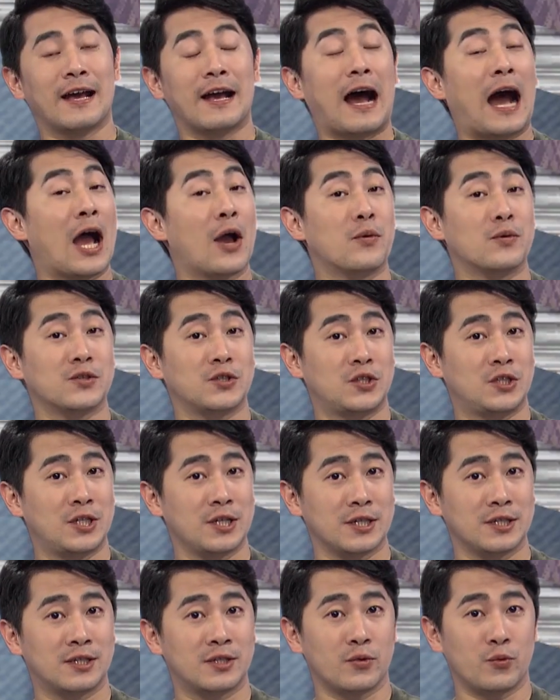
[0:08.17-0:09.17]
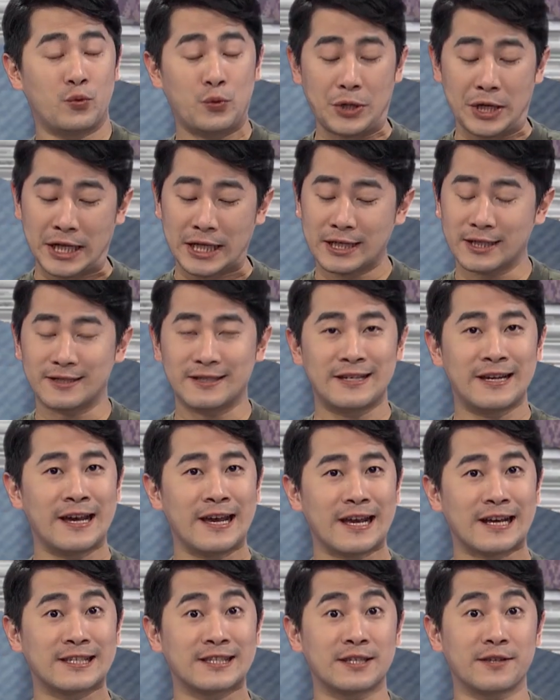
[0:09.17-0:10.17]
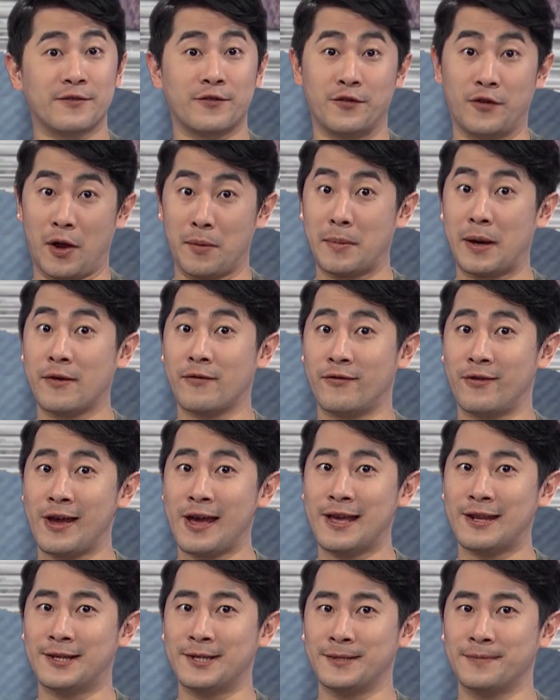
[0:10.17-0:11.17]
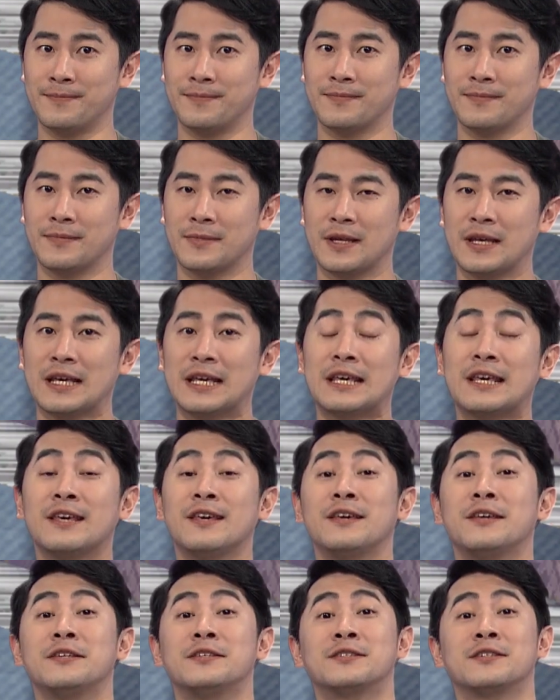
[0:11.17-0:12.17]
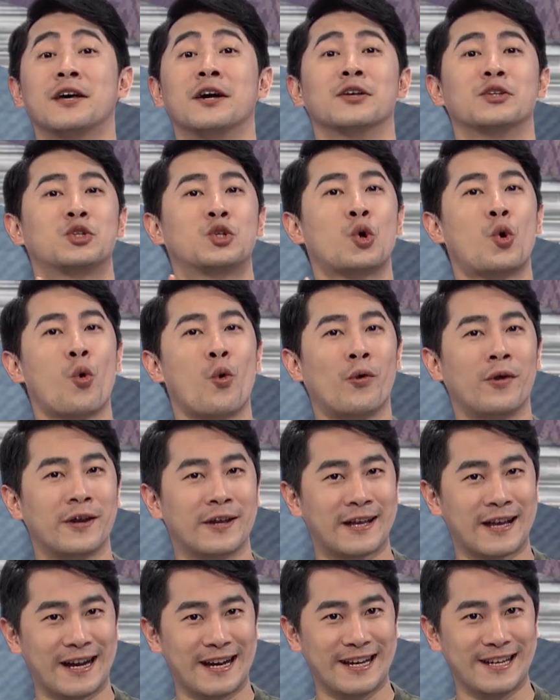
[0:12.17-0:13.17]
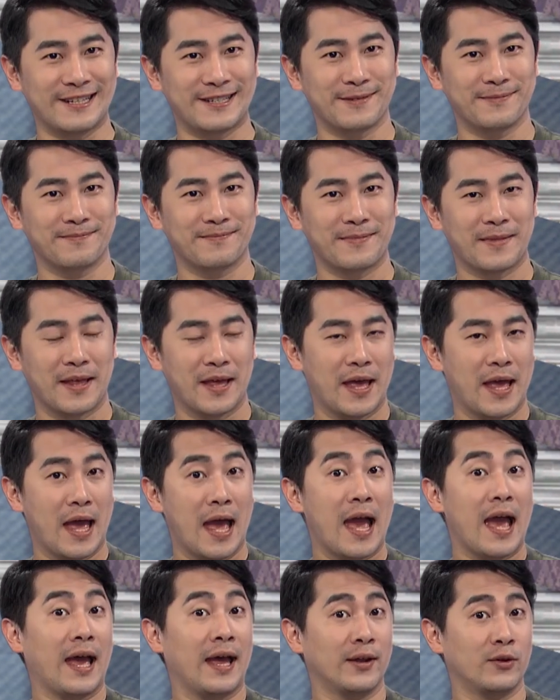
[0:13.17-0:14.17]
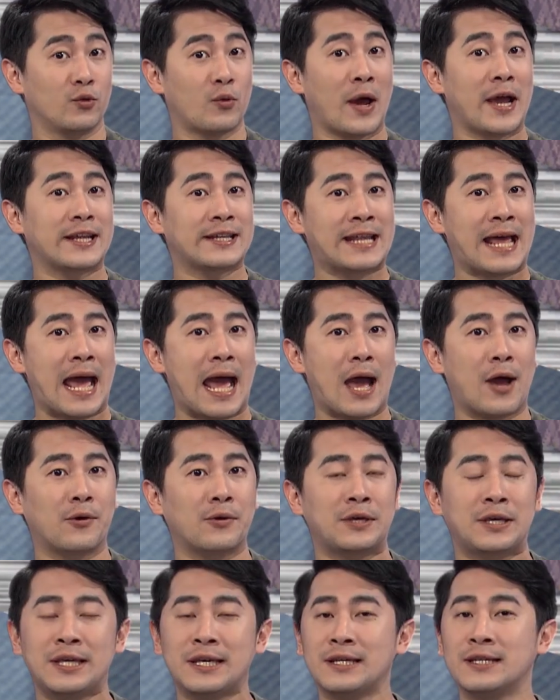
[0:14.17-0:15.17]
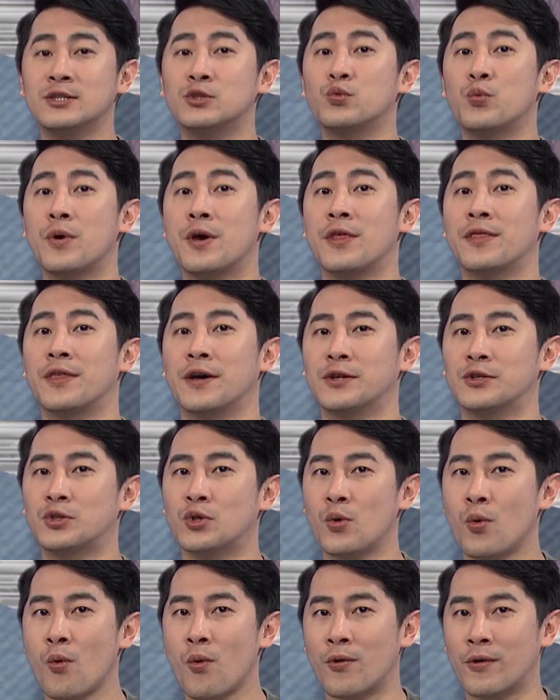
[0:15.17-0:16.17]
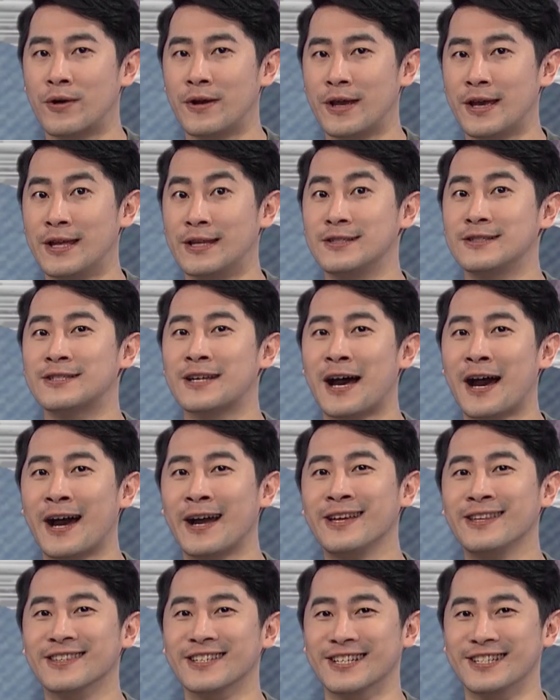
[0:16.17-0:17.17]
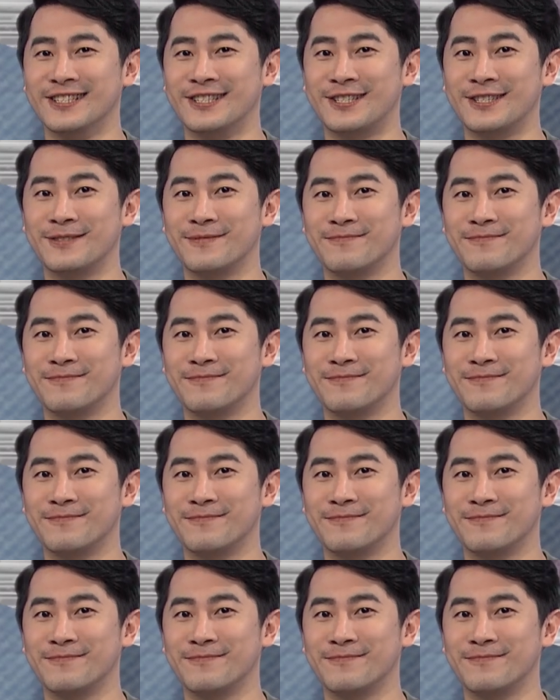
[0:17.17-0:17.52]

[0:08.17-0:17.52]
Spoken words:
I was just reading a text from my friend. He's a tour guide. And right now, he's with a tour in Thailand.